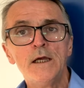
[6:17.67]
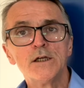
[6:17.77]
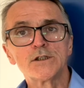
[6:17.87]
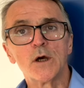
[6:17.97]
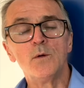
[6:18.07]

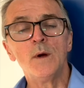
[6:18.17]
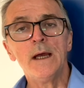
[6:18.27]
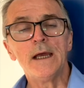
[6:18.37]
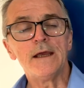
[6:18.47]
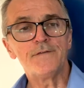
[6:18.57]
So
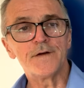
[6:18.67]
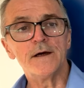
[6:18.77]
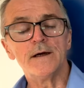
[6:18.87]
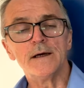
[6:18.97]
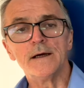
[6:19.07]
if
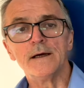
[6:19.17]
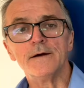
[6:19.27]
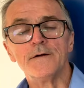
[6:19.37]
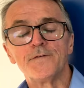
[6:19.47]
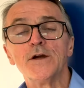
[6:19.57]

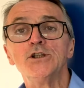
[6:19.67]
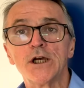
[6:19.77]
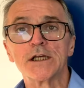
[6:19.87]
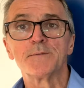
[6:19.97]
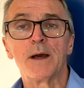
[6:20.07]
a French
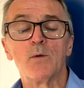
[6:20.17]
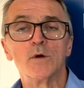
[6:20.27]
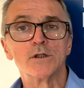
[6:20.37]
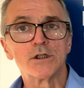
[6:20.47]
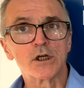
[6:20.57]
expat
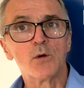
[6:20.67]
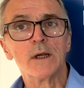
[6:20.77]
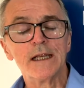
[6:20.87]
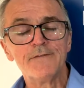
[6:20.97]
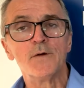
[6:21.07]
wanted to go
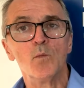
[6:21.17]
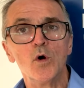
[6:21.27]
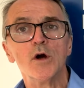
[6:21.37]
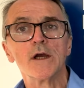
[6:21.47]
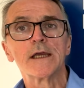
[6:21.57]
and live and
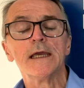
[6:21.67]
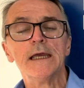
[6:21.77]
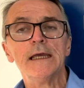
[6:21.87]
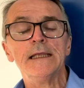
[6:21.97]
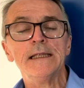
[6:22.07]
work
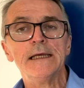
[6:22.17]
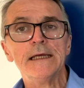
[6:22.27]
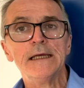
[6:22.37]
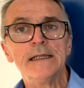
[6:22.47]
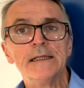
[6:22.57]

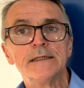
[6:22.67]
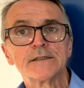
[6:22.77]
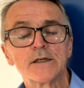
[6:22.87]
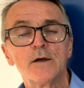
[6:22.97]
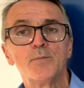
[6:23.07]
in
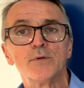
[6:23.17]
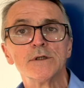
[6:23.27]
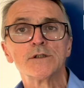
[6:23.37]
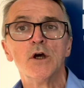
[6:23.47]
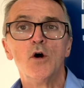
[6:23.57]

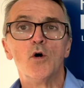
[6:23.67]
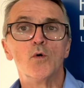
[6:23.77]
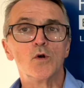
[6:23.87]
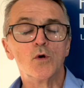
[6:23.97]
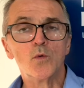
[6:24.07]
Cyprus,
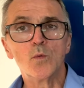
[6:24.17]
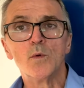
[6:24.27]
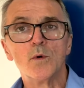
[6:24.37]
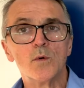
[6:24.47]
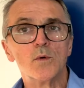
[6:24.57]
or
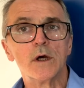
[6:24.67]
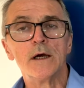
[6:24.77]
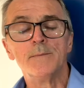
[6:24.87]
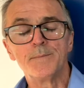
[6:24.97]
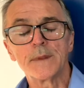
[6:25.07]

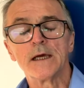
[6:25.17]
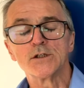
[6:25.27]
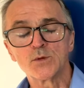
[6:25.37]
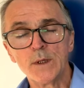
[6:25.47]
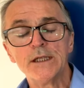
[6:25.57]
a
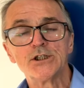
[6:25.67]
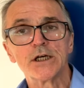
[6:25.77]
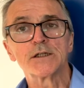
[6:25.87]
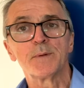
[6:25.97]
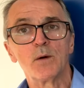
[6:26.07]
Swedish
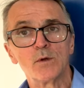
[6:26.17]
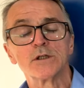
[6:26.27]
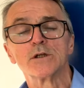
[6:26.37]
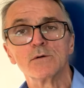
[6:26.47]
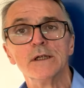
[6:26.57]
expat
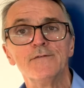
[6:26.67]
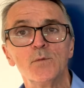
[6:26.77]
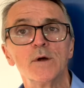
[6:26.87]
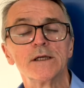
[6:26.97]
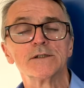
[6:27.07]
wanted to go and live
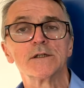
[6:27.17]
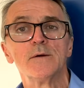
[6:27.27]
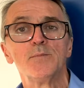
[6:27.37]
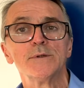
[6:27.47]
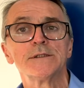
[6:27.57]
and work in
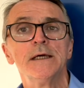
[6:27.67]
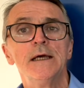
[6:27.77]
Cyprus,